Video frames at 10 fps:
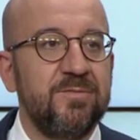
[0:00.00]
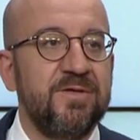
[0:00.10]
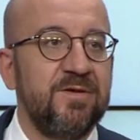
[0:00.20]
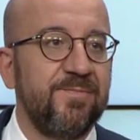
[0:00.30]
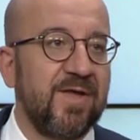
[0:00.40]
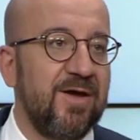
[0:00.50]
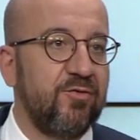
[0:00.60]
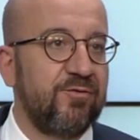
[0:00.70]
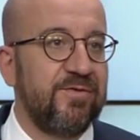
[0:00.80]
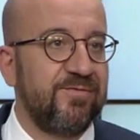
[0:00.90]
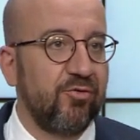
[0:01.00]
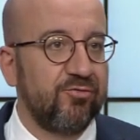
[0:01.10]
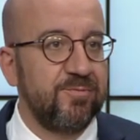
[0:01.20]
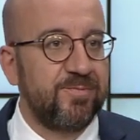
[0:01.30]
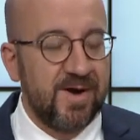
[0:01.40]
The paradox with the
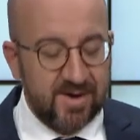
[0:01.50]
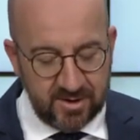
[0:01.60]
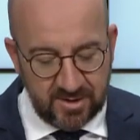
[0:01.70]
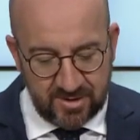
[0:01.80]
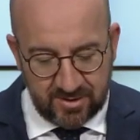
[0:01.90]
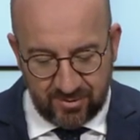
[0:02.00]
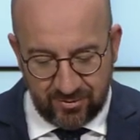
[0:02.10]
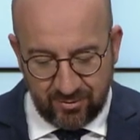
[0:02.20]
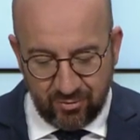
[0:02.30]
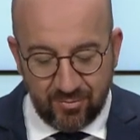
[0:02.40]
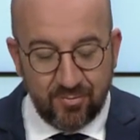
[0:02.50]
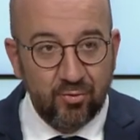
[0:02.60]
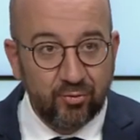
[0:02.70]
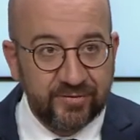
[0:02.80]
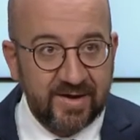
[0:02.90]
pandemic is this.
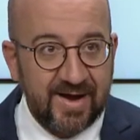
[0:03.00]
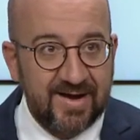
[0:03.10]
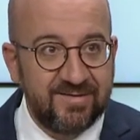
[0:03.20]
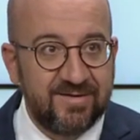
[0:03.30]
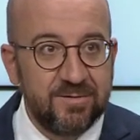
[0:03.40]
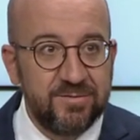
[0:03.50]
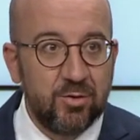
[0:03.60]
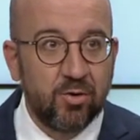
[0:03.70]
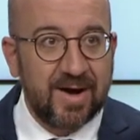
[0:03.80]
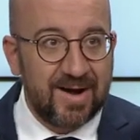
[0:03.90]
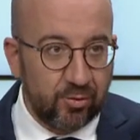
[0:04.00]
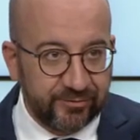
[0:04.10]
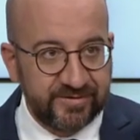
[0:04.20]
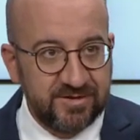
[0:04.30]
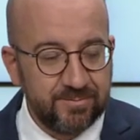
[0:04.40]
On the one hand,
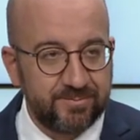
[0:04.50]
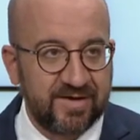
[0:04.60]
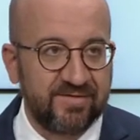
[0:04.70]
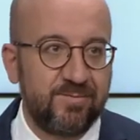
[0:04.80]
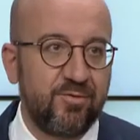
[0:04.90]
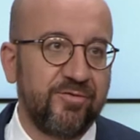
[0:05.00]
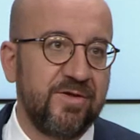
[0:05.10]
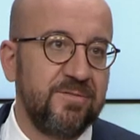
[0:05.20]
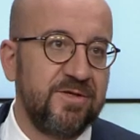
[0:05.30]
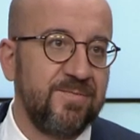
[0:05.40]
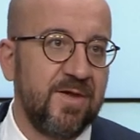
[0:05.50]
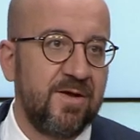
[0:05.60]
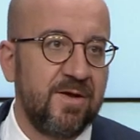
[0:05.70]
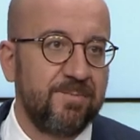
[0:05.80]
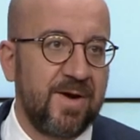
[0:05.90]
the world has slowed
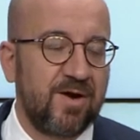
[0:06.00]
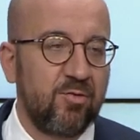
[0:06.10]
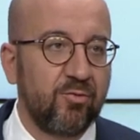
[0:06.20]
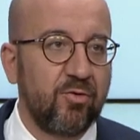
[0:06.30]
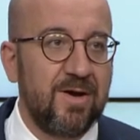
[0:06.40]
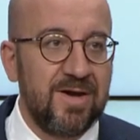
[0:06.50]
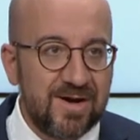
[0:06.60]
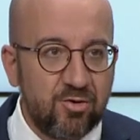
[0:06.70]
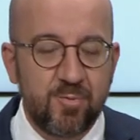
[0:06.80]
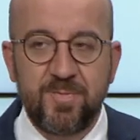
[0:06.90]
down because of a pandemic.